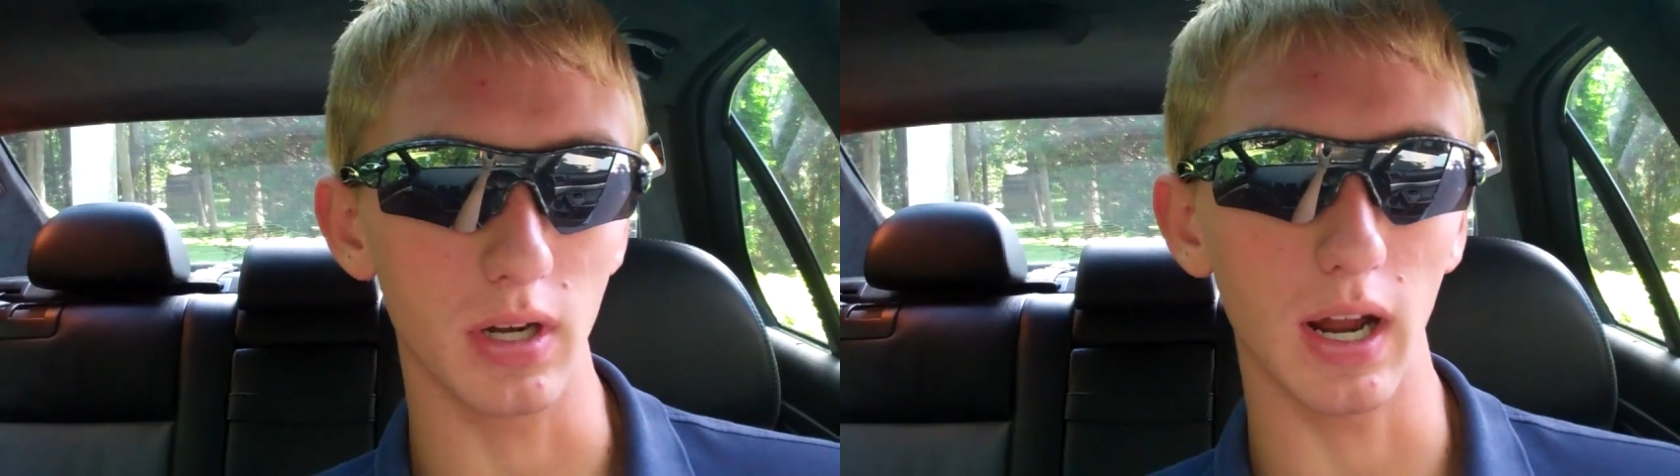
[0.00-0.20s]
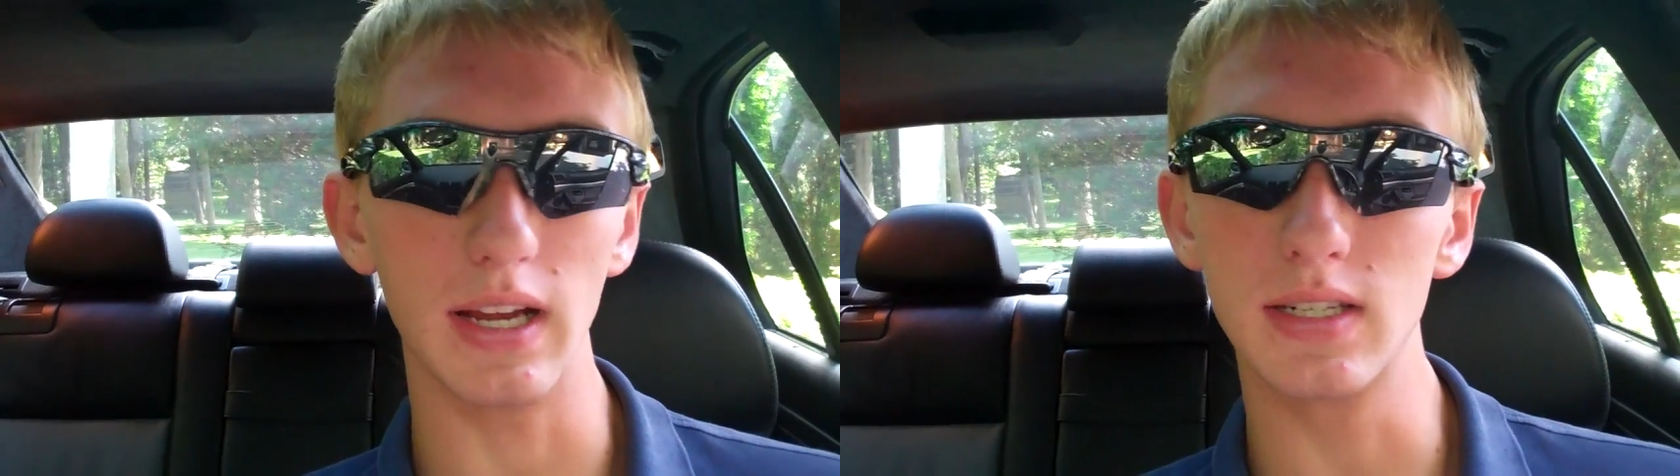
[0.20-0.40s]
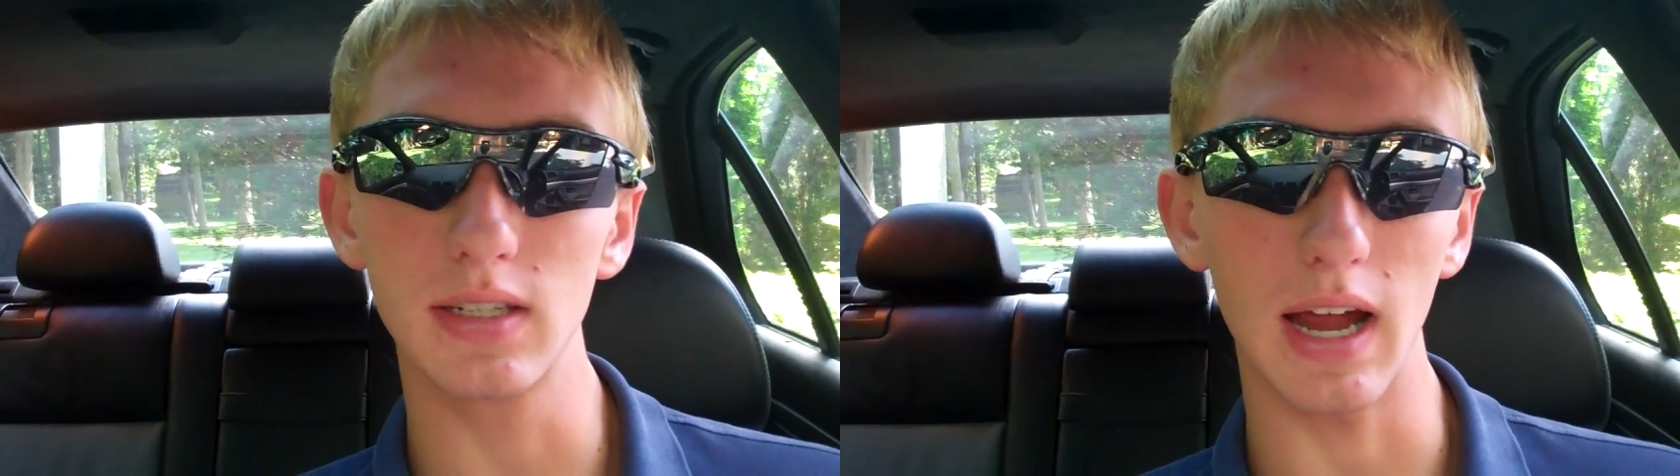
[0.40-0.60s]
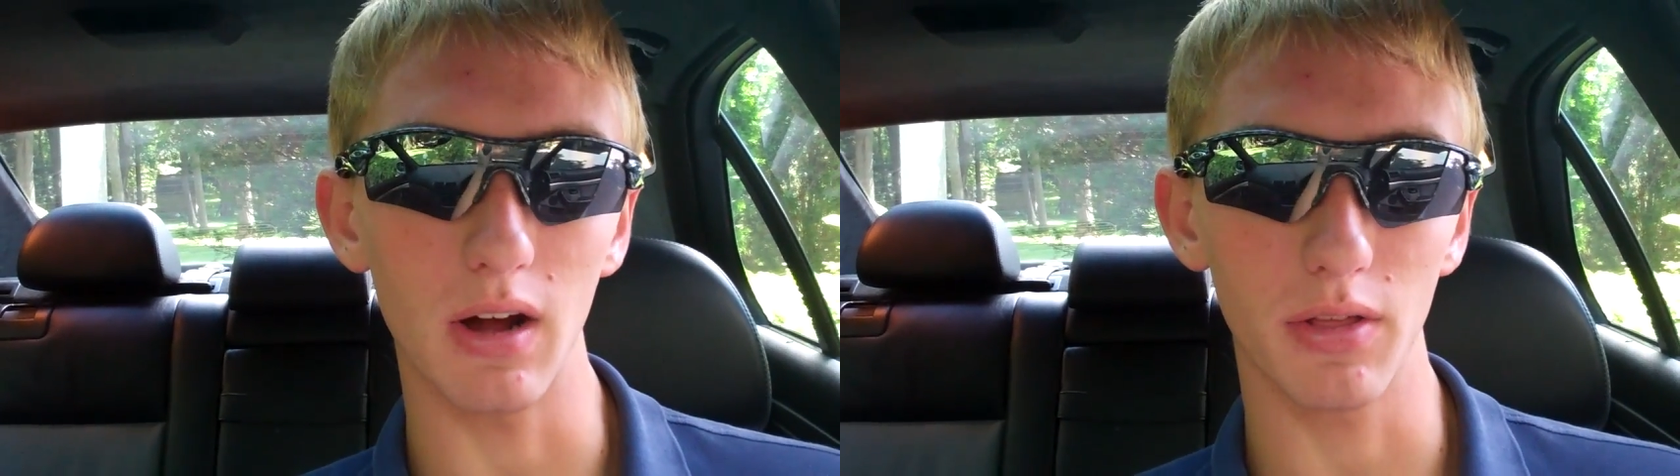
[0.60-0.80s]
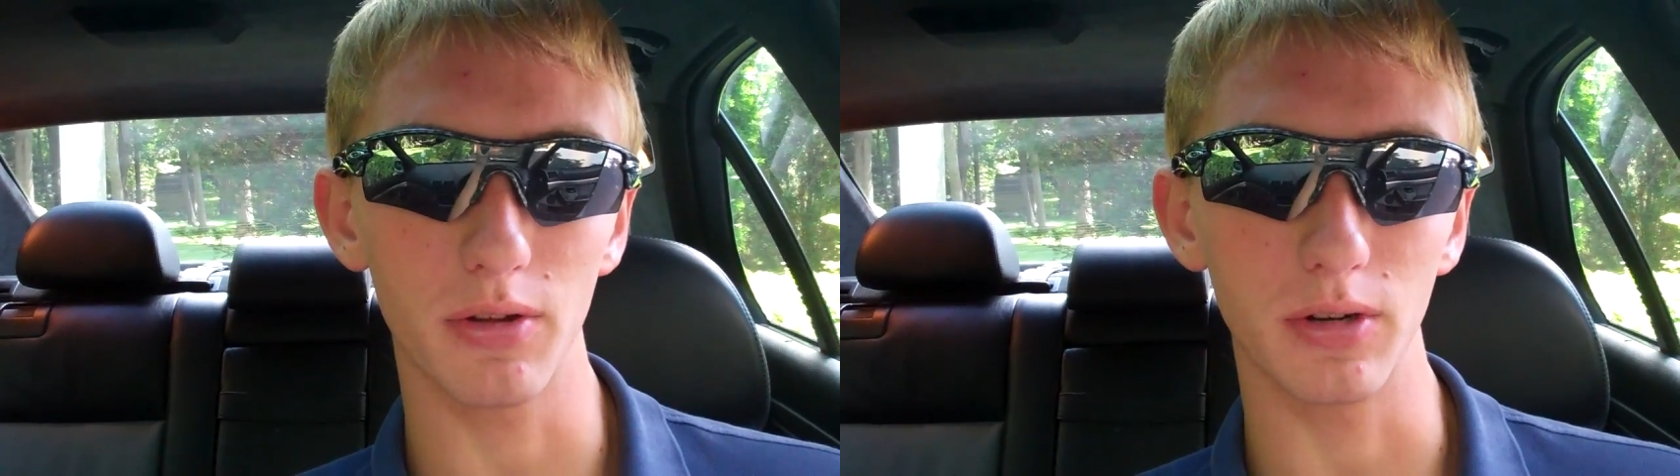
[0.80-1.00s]
nice
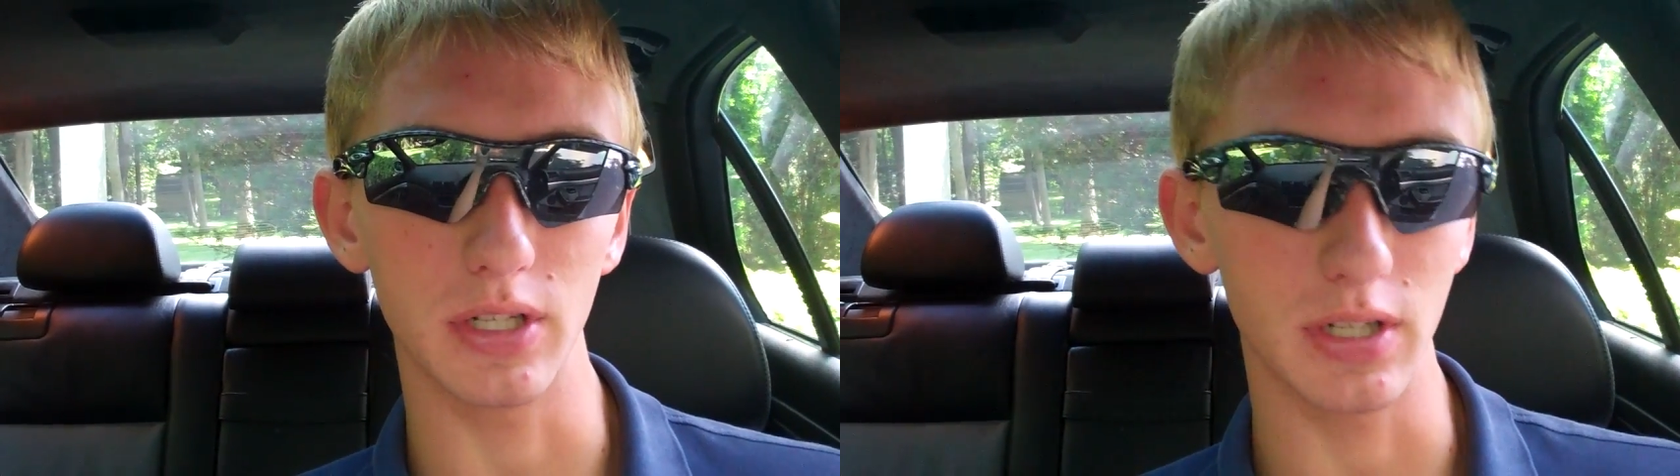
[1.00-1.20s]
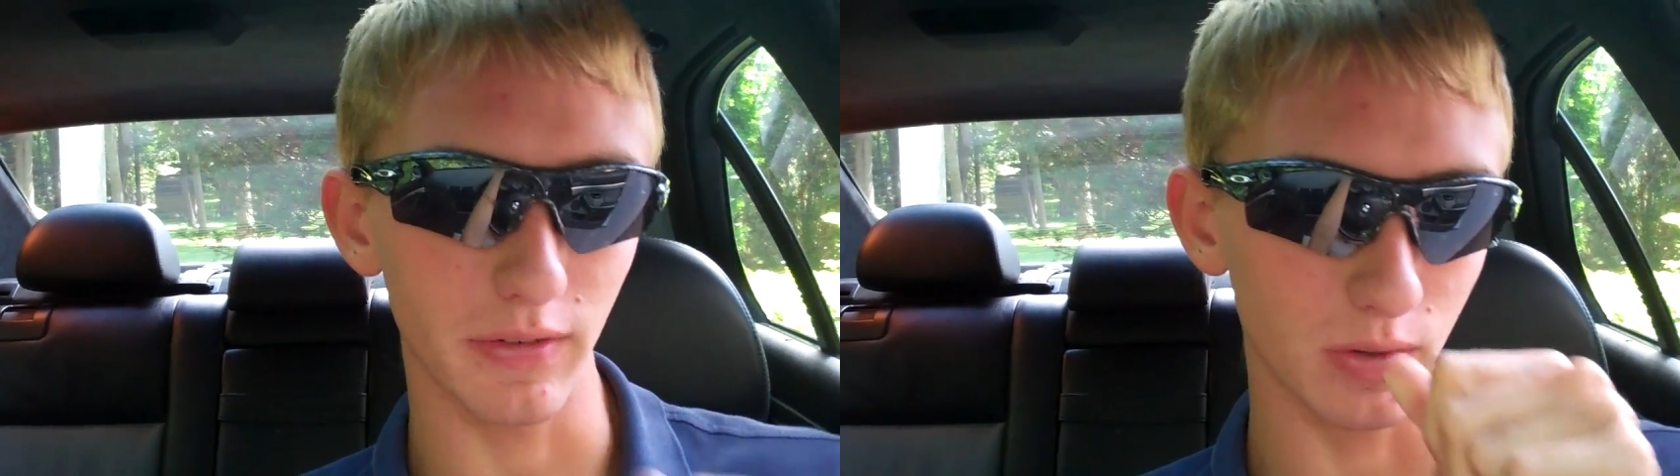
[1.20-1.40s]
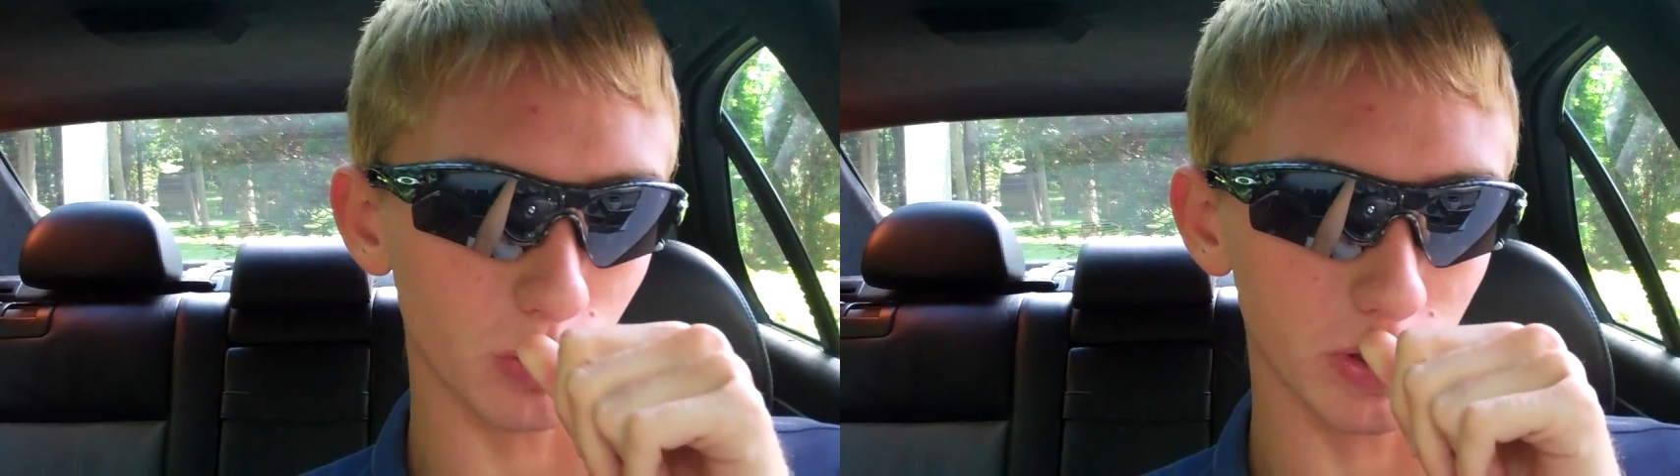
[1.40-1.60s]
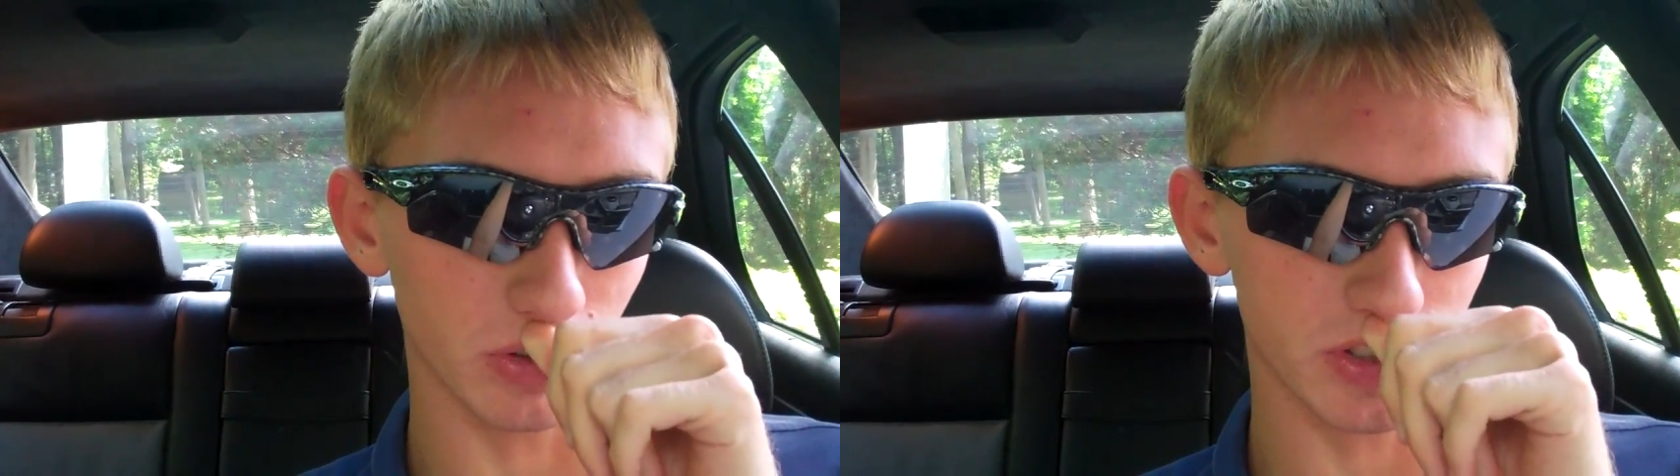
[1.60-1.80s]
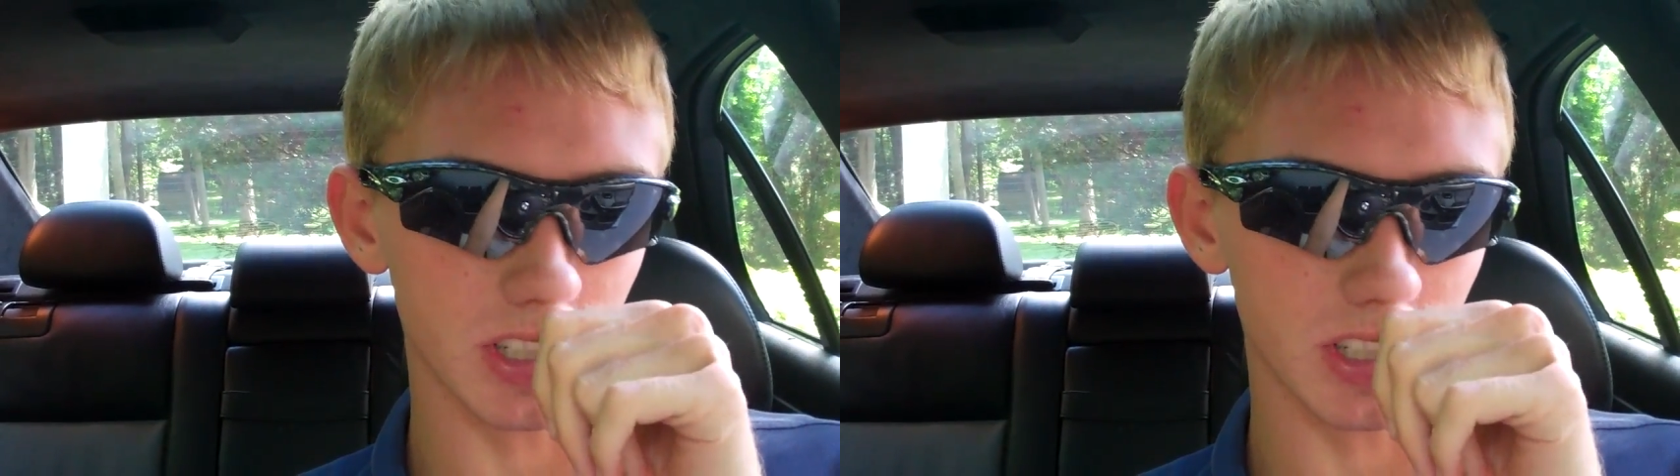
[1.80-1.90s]
style thirty-seven wheels.